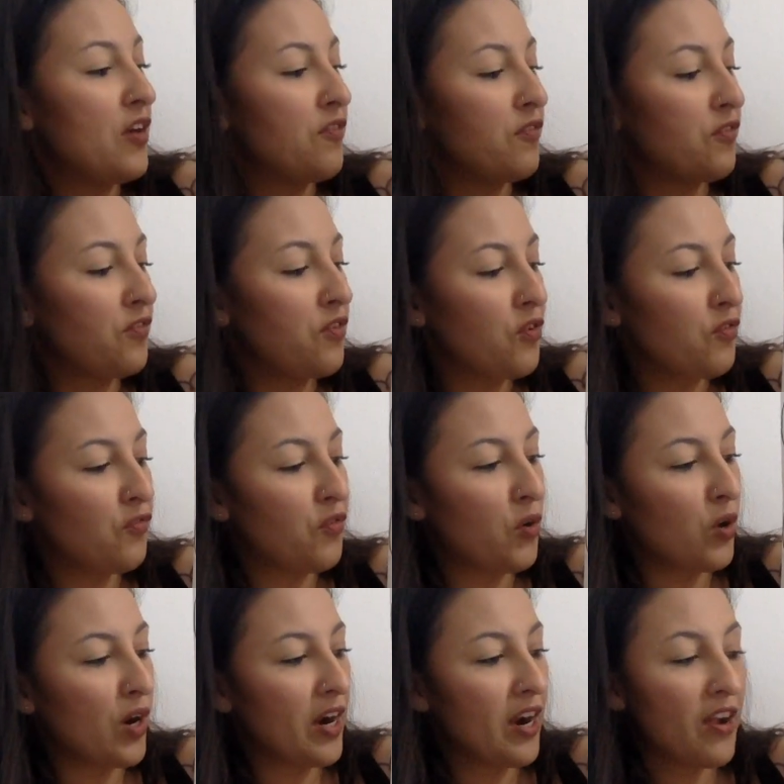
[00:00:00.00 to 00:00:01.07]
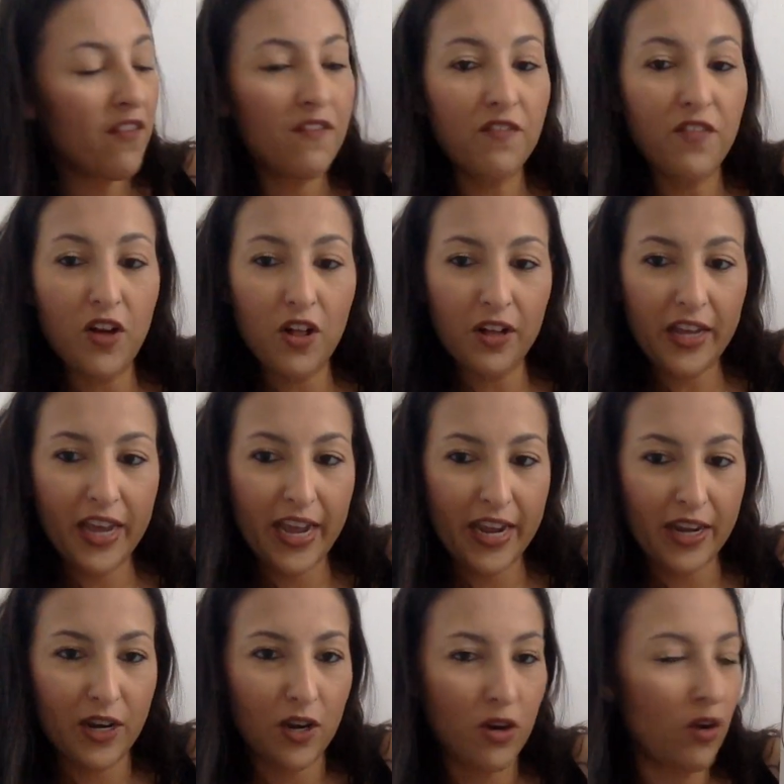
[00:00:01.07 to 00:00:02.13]
v for
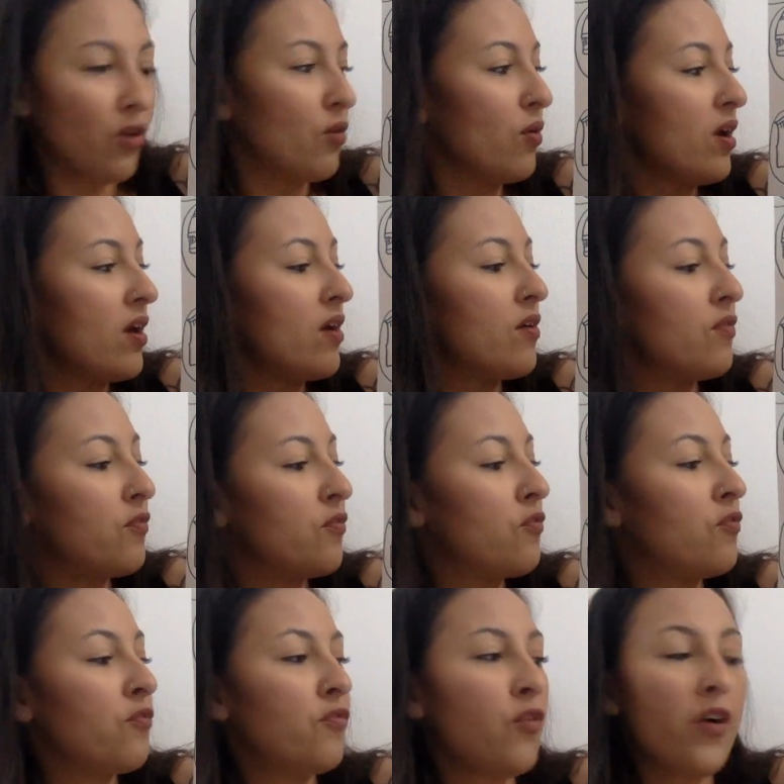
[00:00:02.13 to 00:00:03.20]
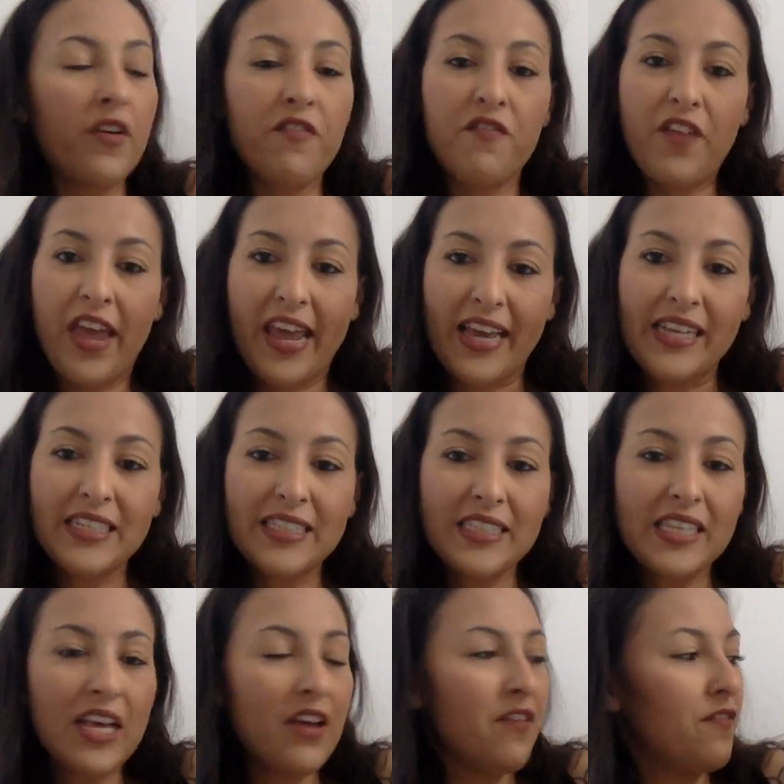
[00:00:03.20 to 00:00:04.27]
volcano, v for vase,
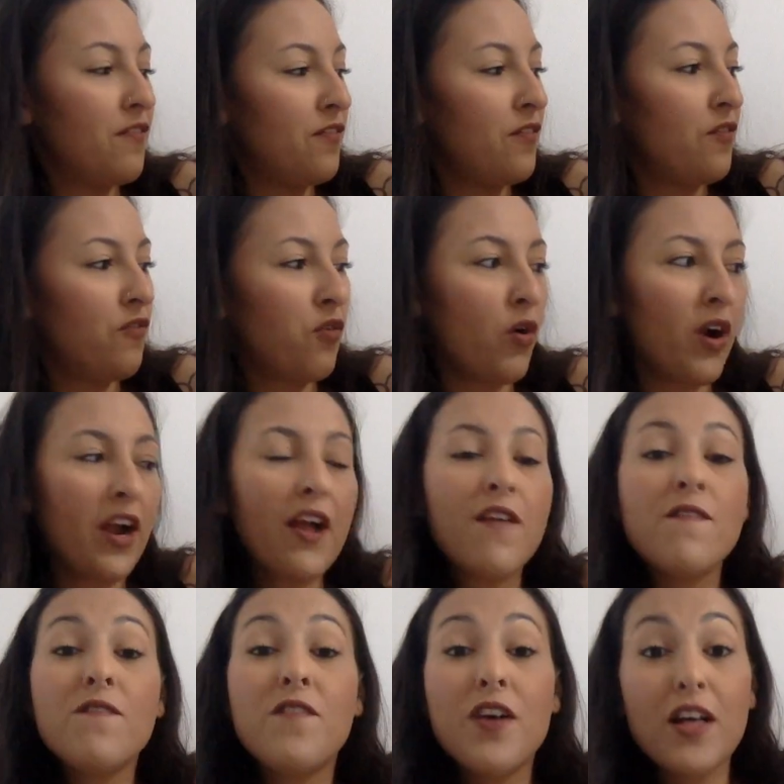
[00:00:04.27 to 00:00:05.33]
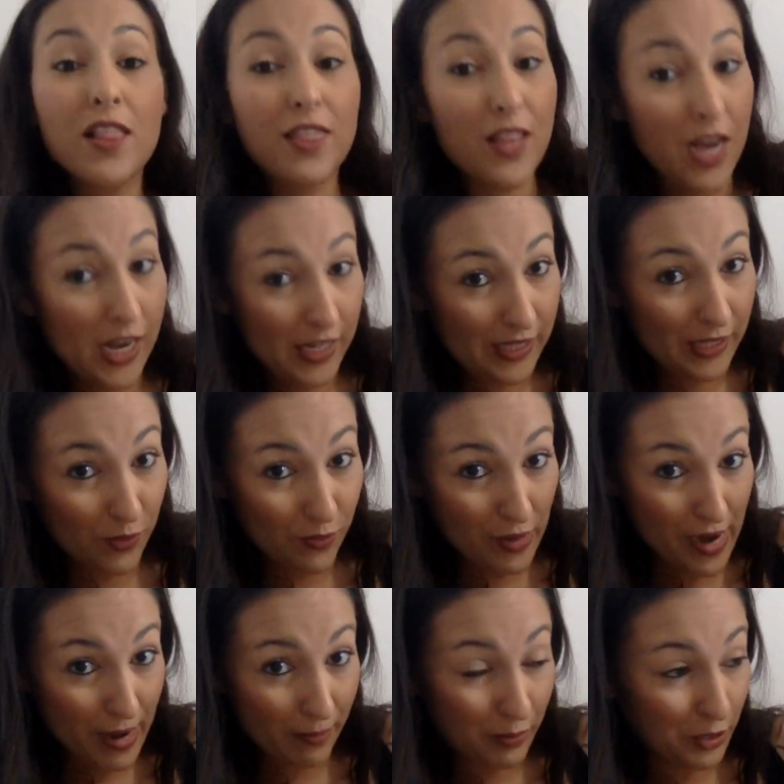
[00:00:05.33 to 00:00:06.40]
v for
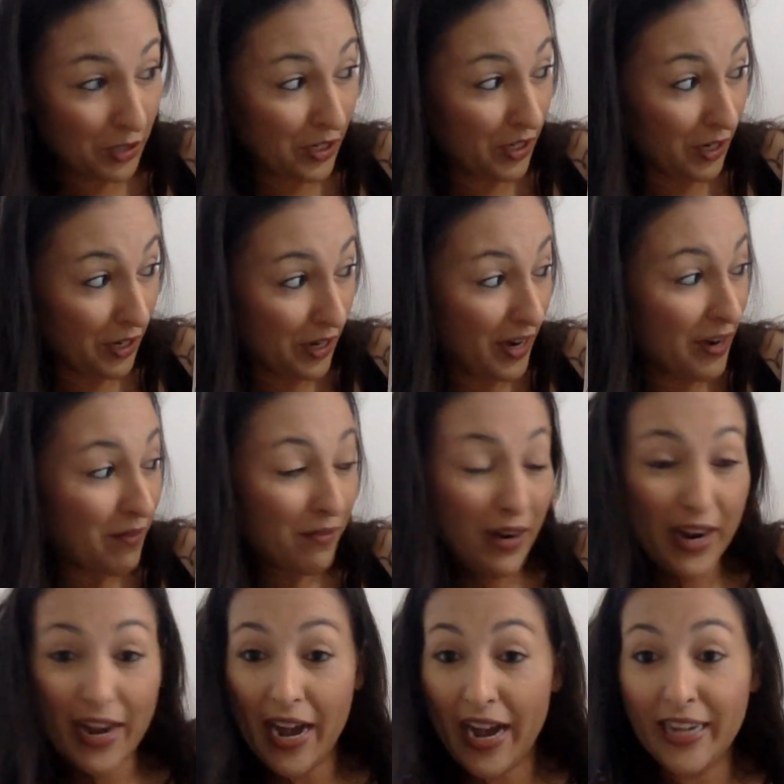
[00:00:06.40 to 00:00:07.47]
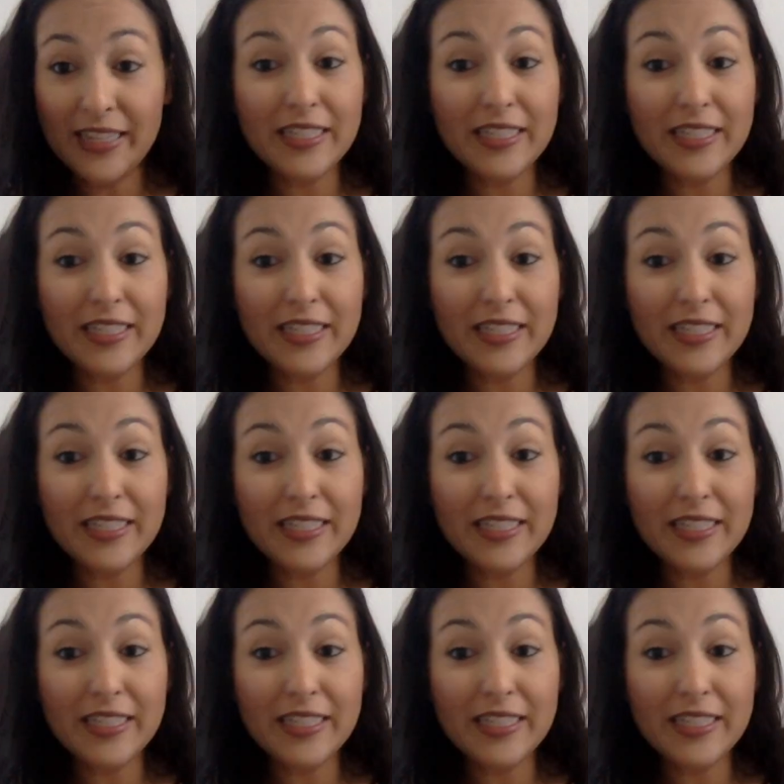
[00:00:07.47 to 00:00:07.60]
velociraptor. Right? I